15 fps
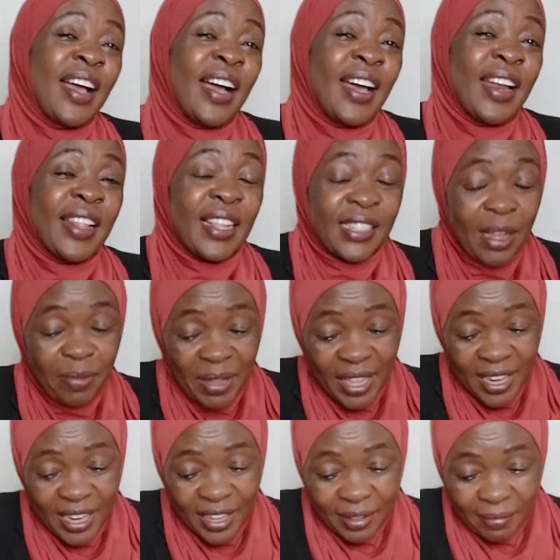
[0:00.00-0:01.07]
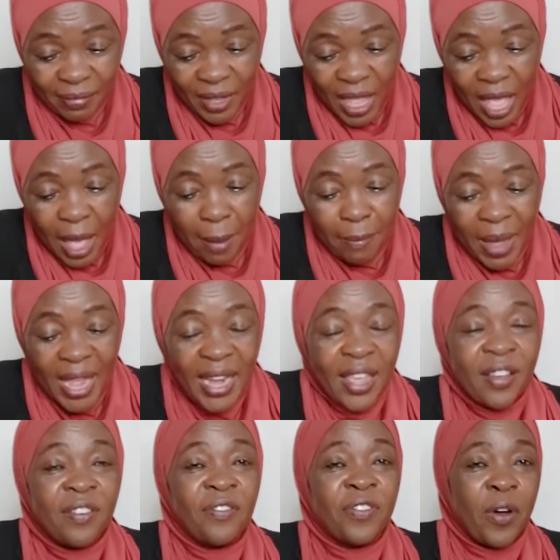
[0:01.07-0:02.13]
another subheading,
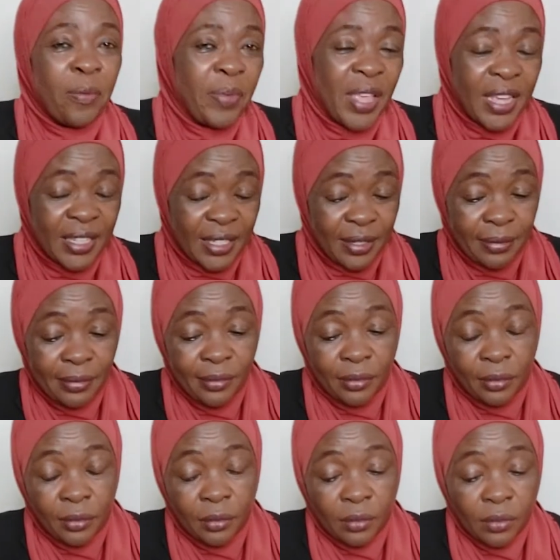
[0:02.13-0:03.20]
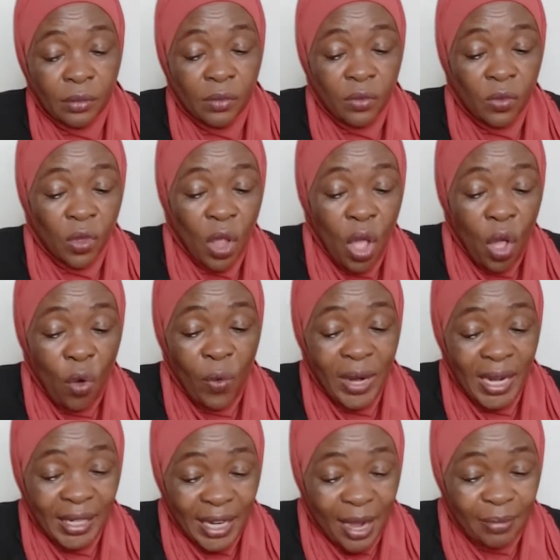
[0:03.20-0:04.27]
money phobias. When
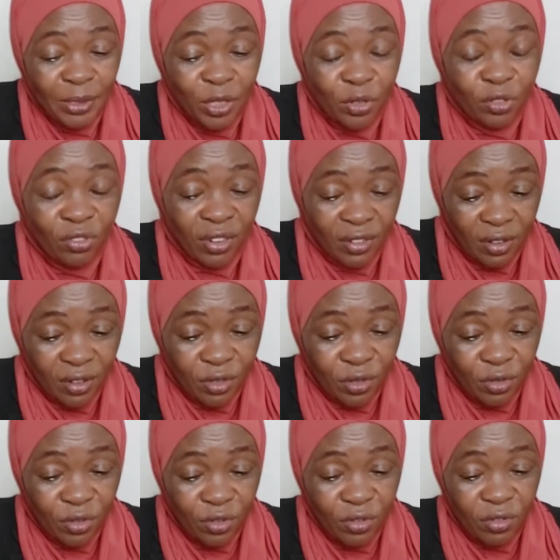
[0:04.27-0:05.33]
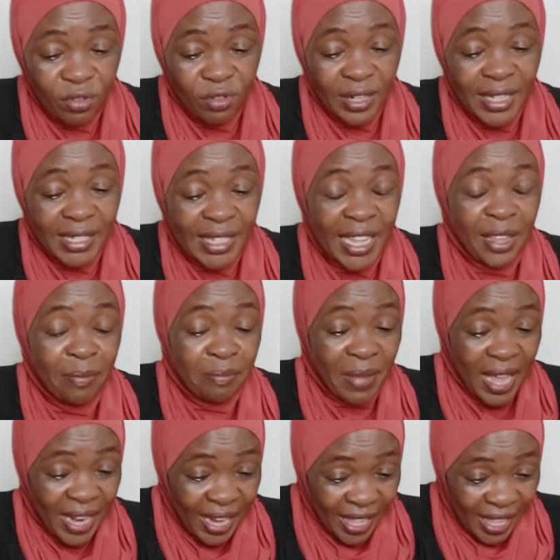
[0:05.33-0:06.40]
it comes to risking
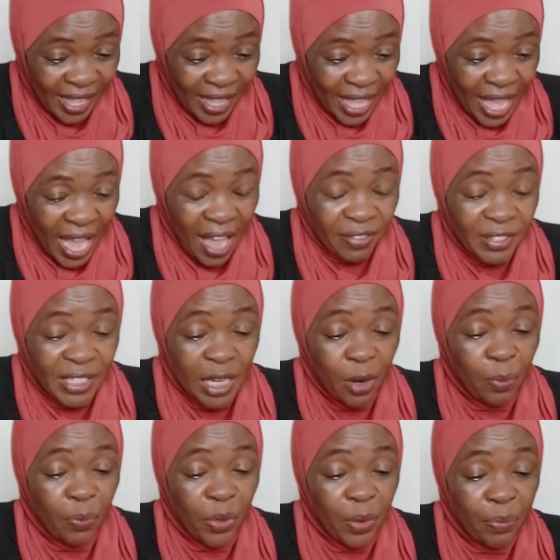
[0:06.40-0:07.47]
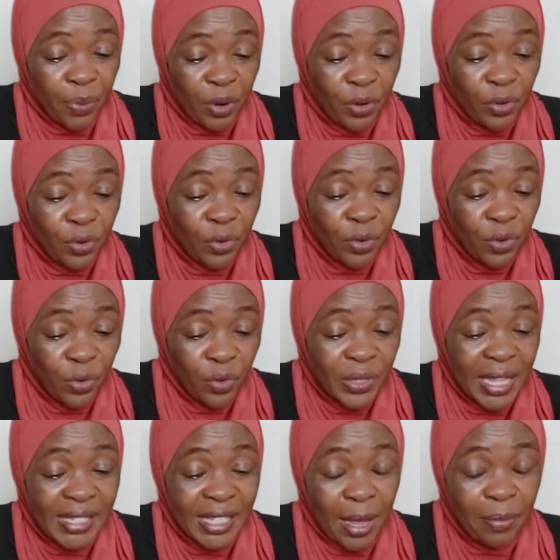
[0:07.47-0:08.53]
money, I've seen people do
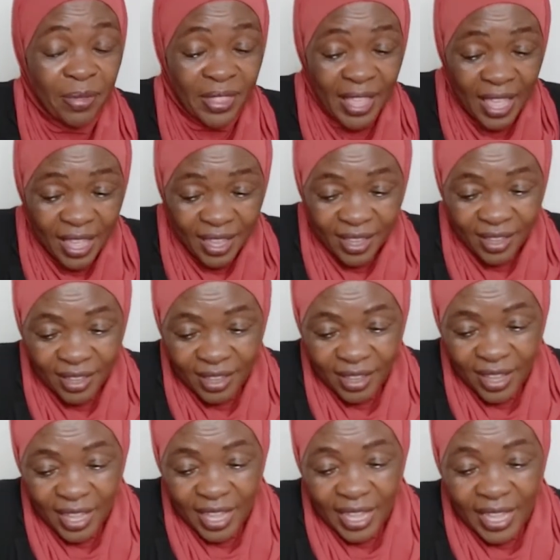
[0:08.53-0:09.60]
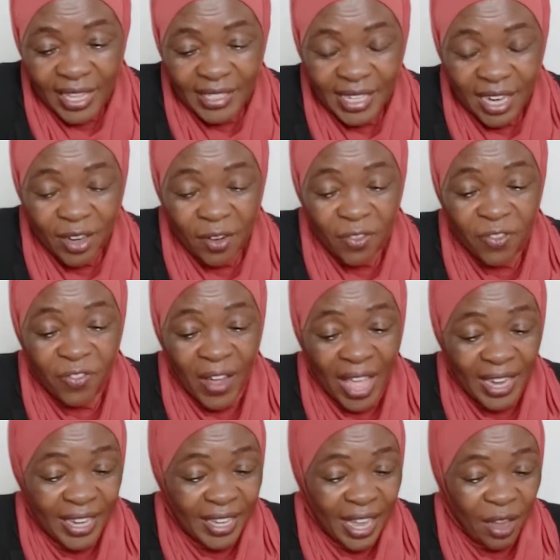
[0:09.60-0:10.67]
the same thing. Instead of
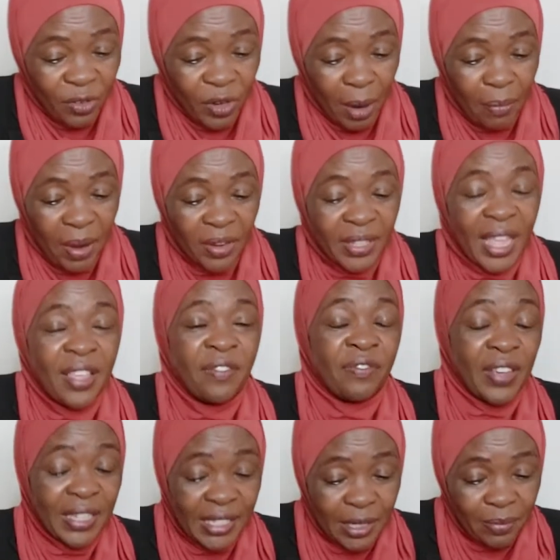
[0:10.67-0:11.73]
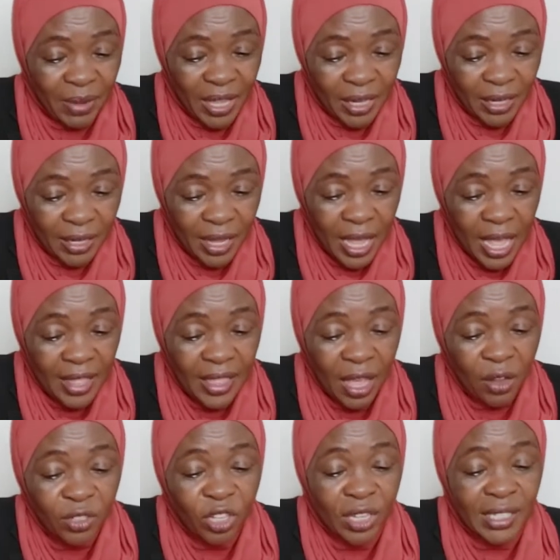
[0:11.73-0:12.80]
finding out about the investment, they
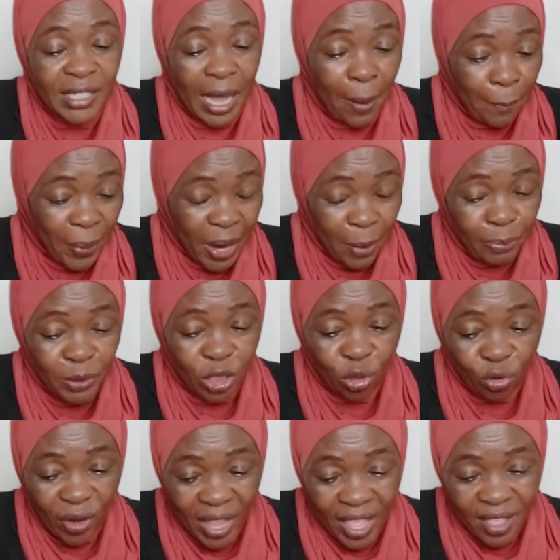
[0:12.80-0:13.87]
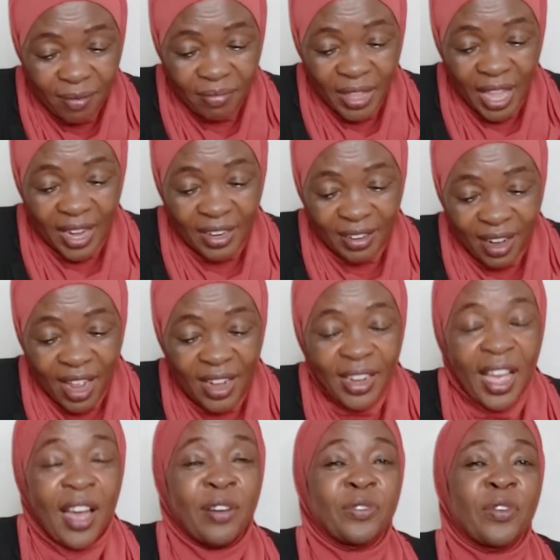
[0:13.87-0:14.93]
also jump up, scream, and run
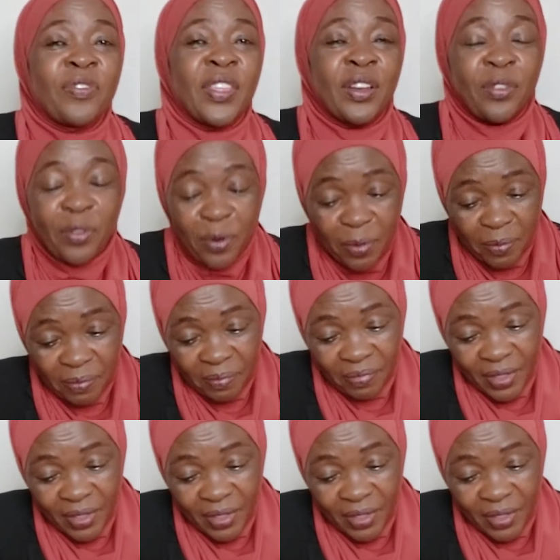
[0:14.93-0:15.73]
out of the room.